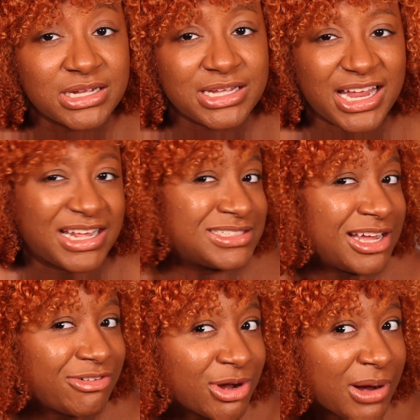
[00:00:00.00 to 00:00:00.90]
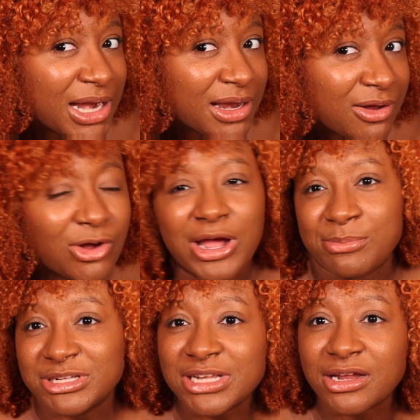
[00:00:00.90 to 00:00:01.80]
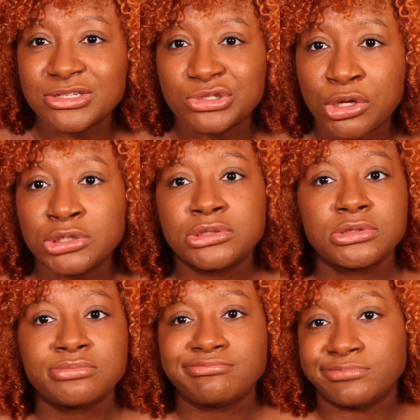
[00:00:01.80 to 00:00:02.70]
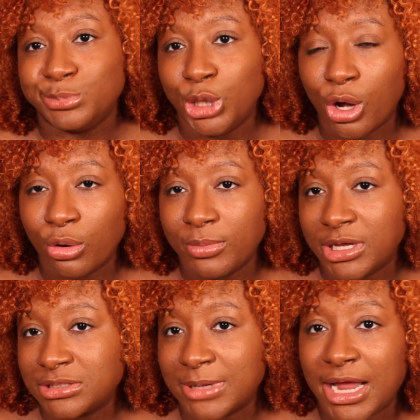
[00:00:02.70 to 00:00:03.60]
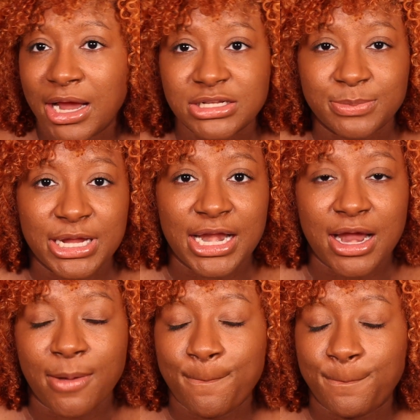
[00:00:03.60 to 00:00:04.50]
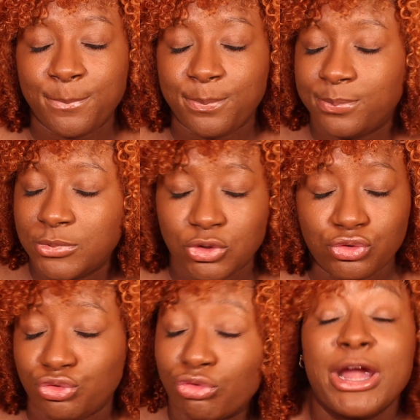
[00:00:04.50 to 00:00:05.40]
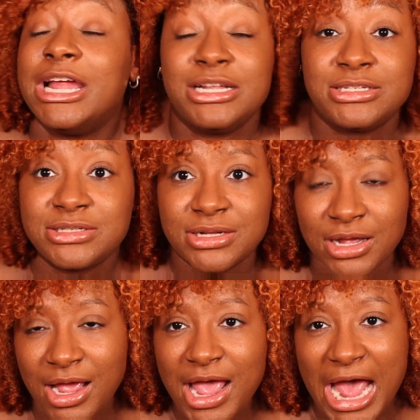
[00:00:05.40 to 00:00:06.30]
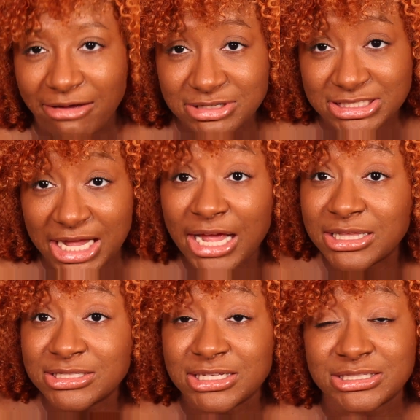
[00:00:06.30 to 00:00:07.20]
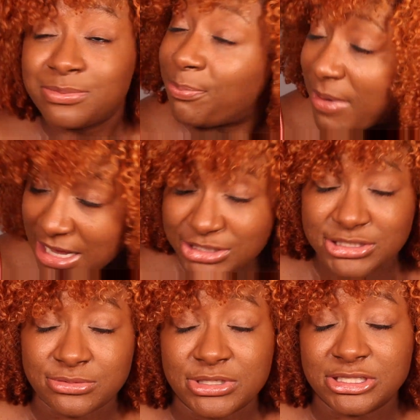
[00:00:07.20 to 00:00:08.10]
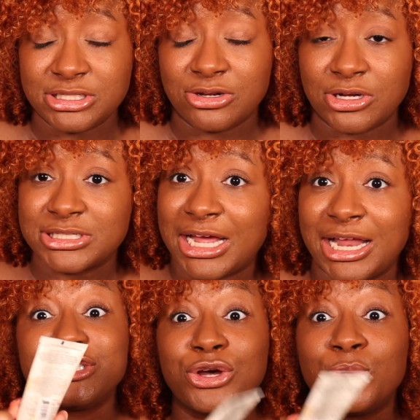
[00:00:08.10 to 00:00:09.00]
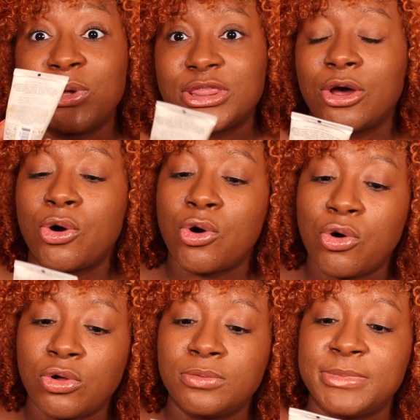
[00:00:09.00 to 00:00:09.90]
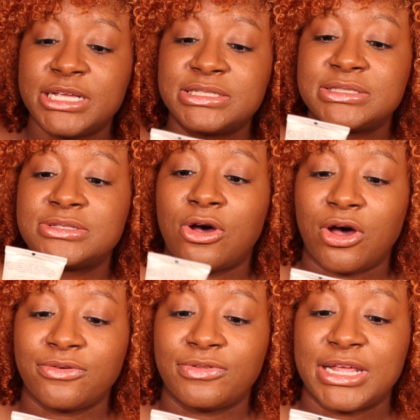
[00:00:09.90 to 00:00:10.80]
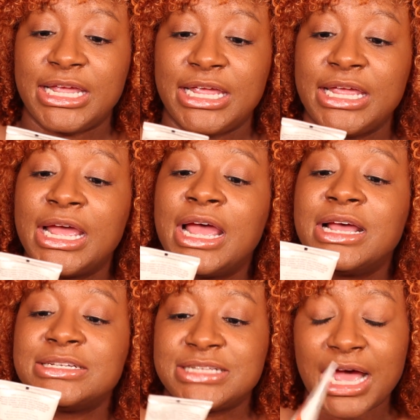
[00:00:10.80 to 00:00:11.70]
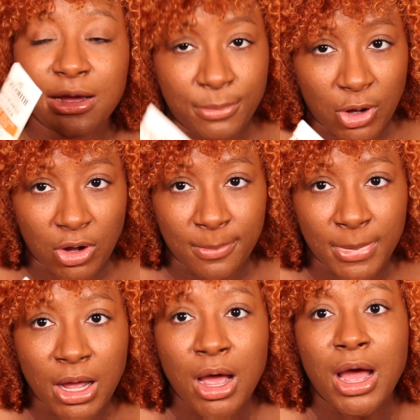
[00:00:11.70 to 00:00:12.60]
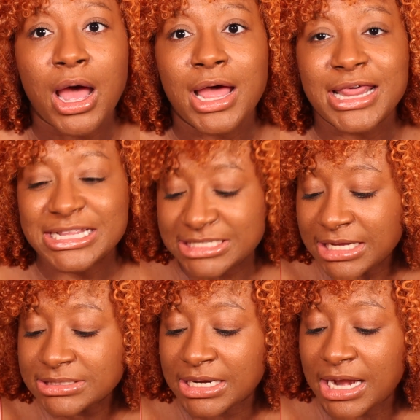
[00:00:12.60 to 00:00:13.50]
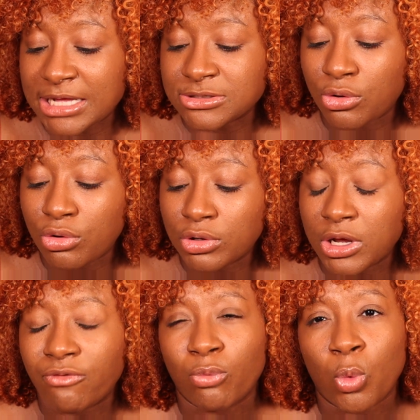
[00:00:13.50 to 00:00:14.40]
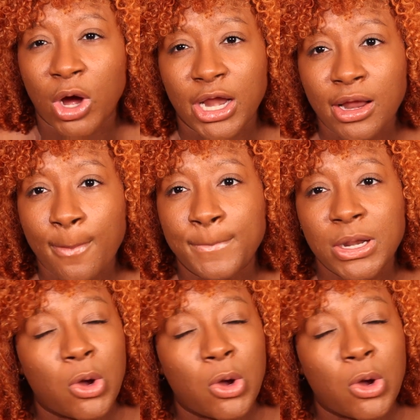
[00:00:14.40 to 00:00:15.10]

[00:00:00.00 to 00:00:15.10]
can I say I regret it or I missed $100? No, because my hair has been great ever since, especially with the detox line. So with the Hold Me Softly Style Balm, it says that it has a hold of 1, but